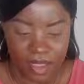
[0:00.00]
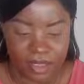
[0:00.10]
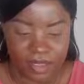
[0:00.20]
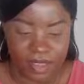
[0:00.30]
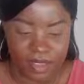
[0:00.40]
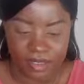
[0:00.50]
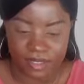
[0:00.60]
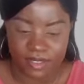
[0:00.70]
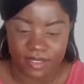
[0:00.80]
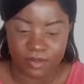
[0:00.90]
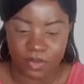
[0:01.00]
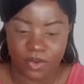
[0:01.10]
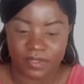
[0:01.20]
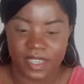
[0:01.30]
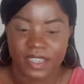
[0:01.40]
and then this is
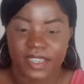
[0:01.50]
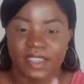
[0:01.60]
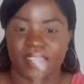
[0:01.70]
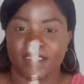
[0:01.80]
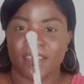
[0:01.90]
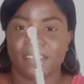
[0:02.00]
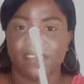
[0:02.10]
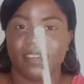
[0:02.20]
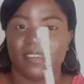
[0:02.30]
more of like a